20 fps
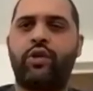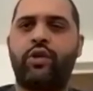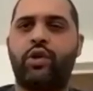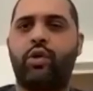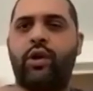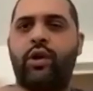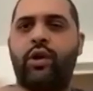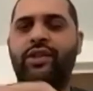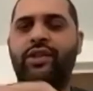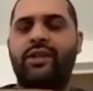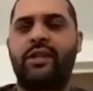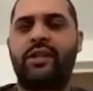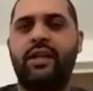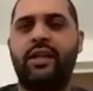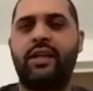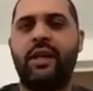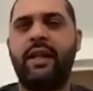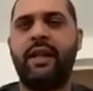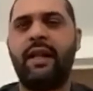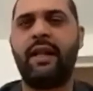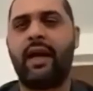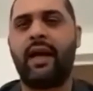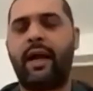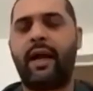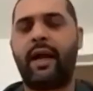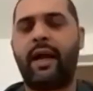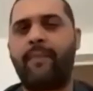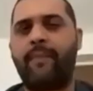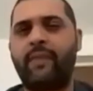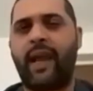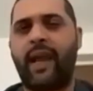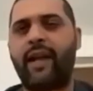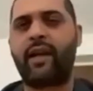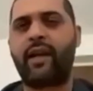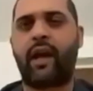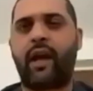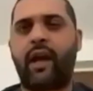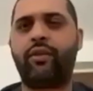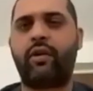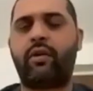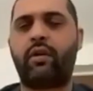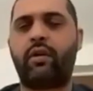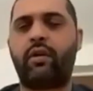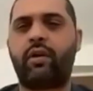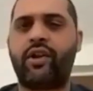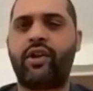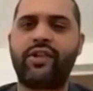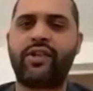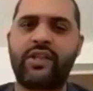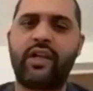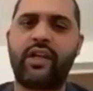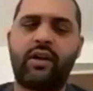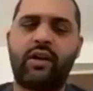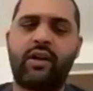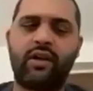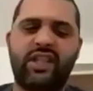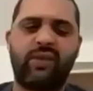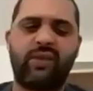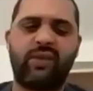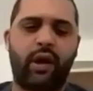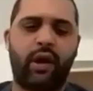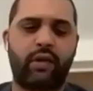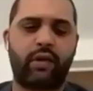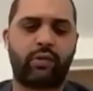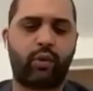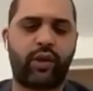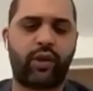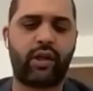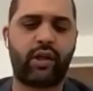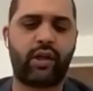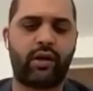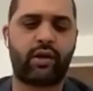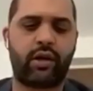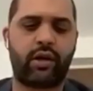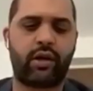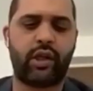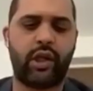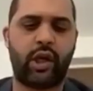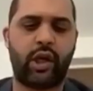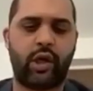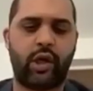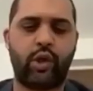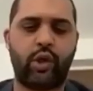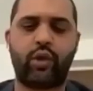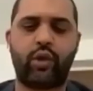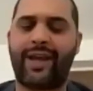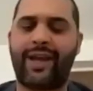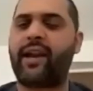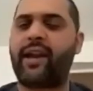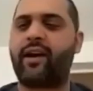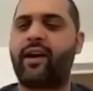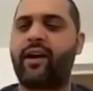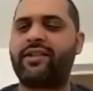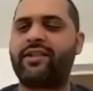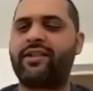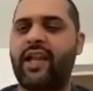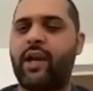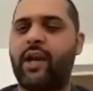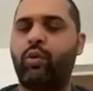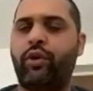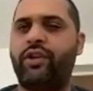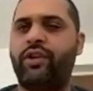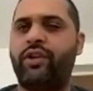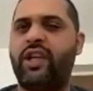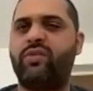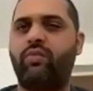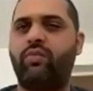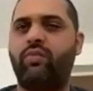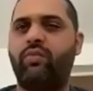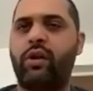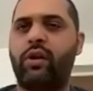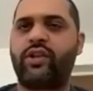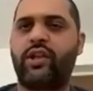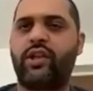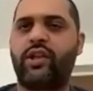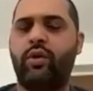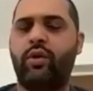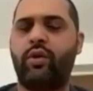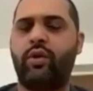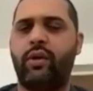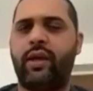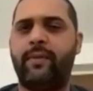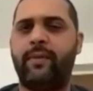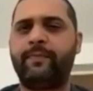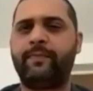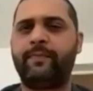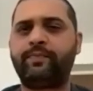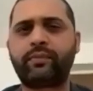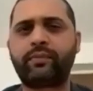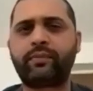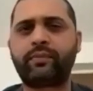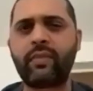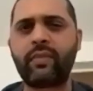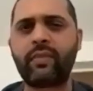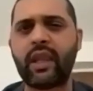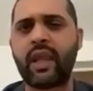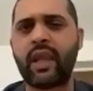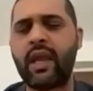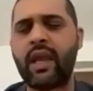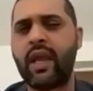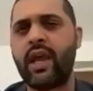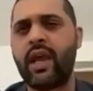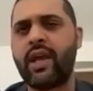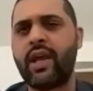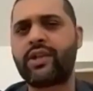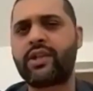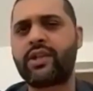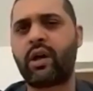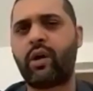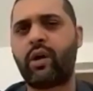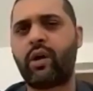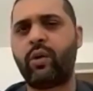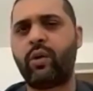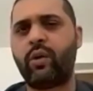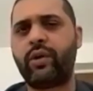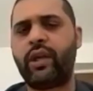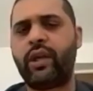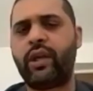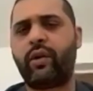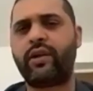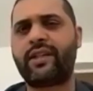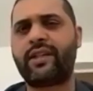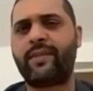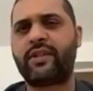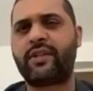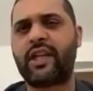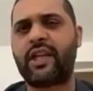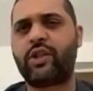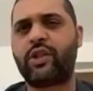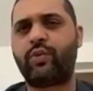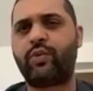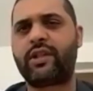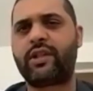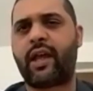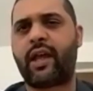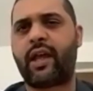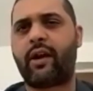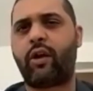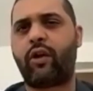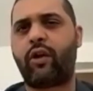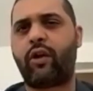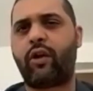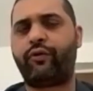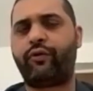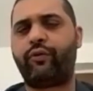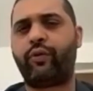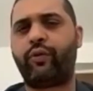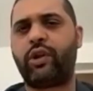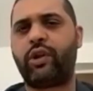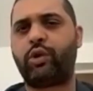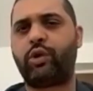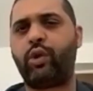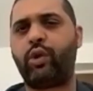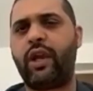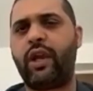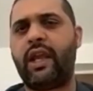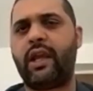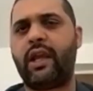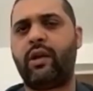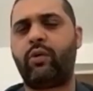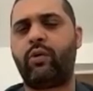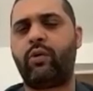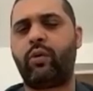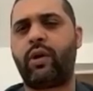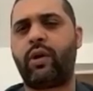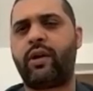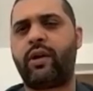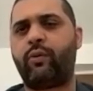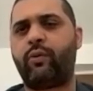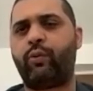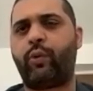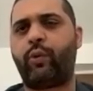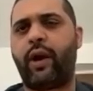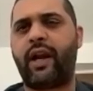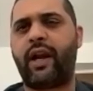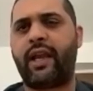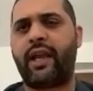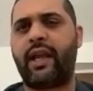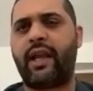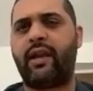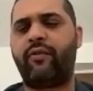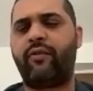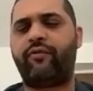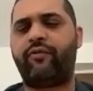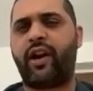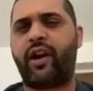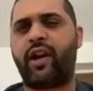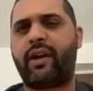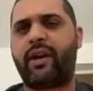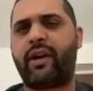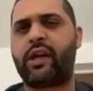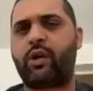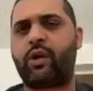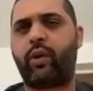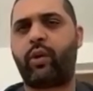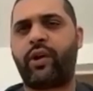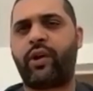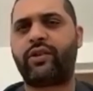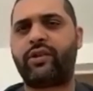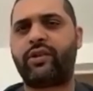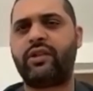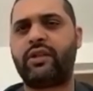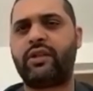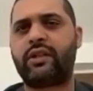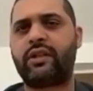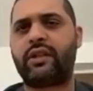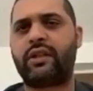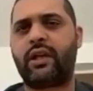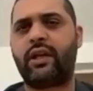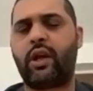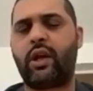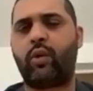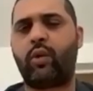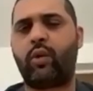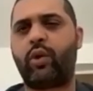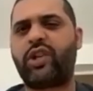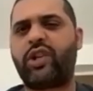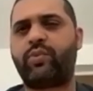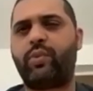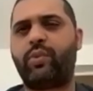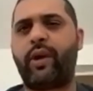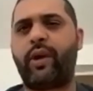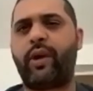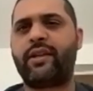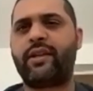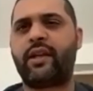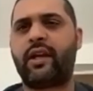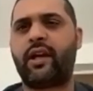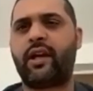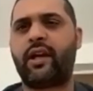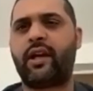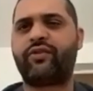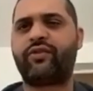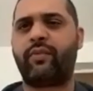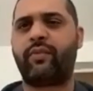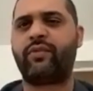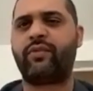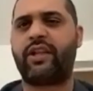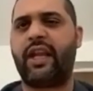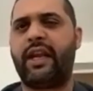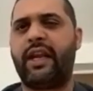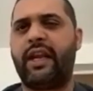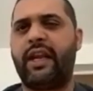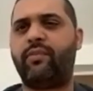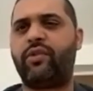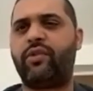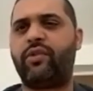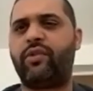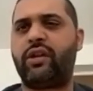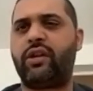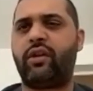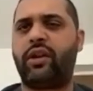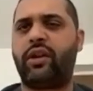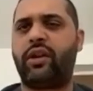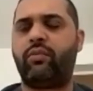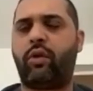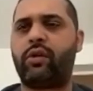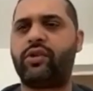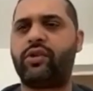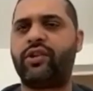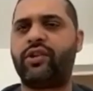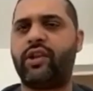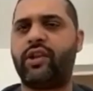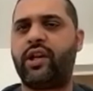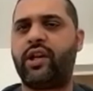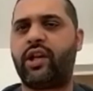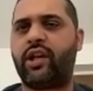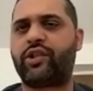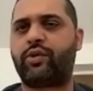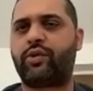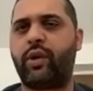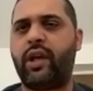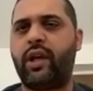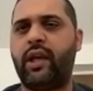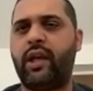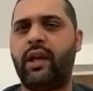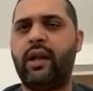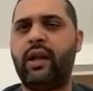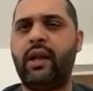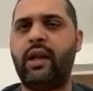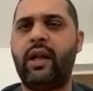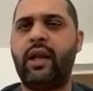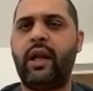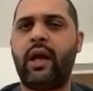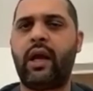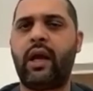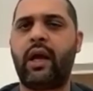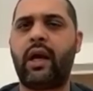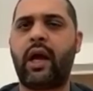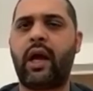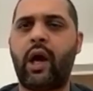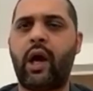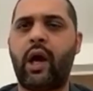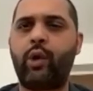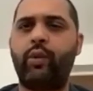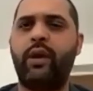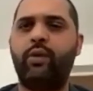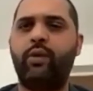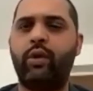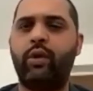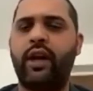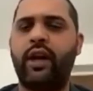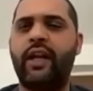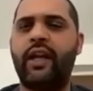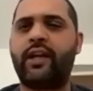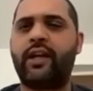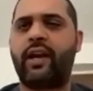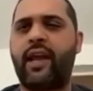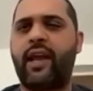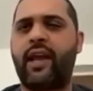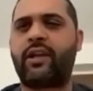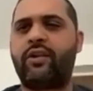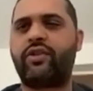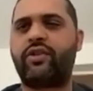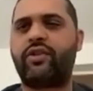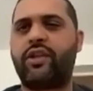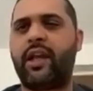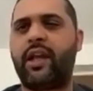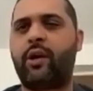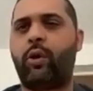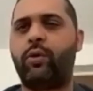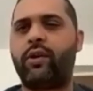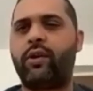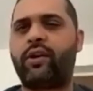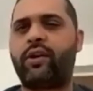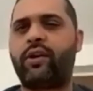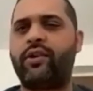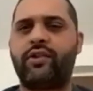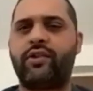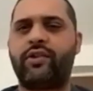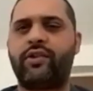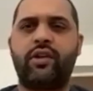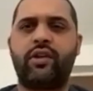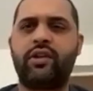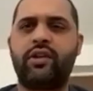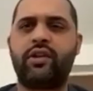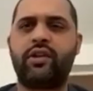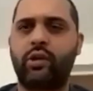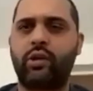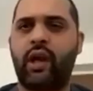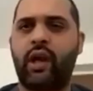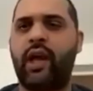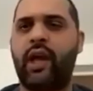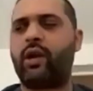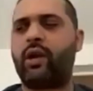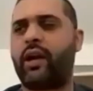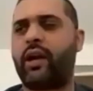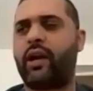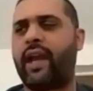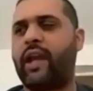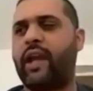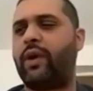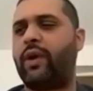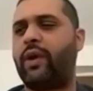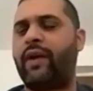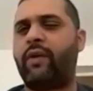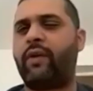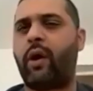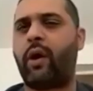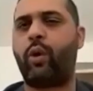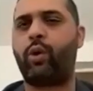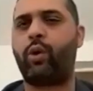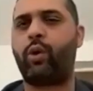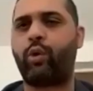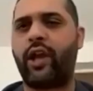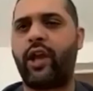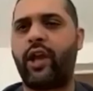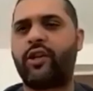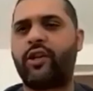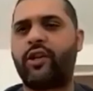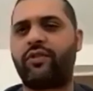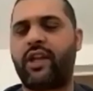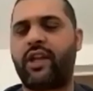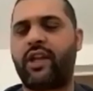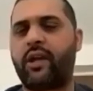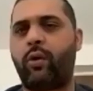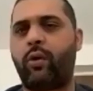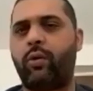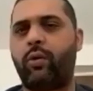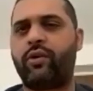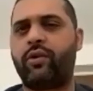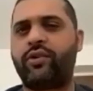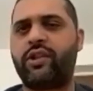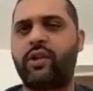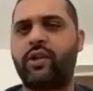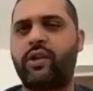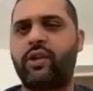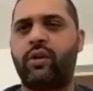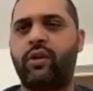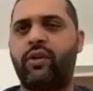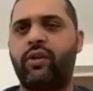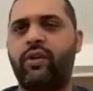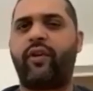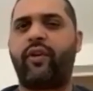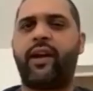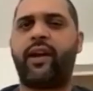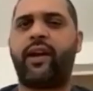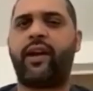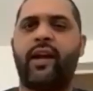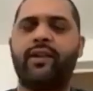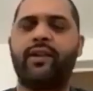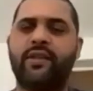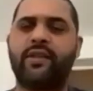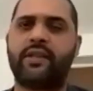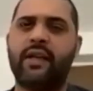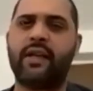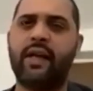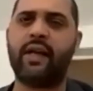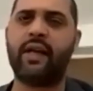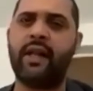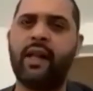to trust and other concerns about whether you can understand what these models are doing. So in some sense we started off with three very fundamental questions. What's preventing us from scaling machine learning models in the industry? How do we really connect to stakeholder concerns? And again, we have a whole range of stakeholders in the world of finance.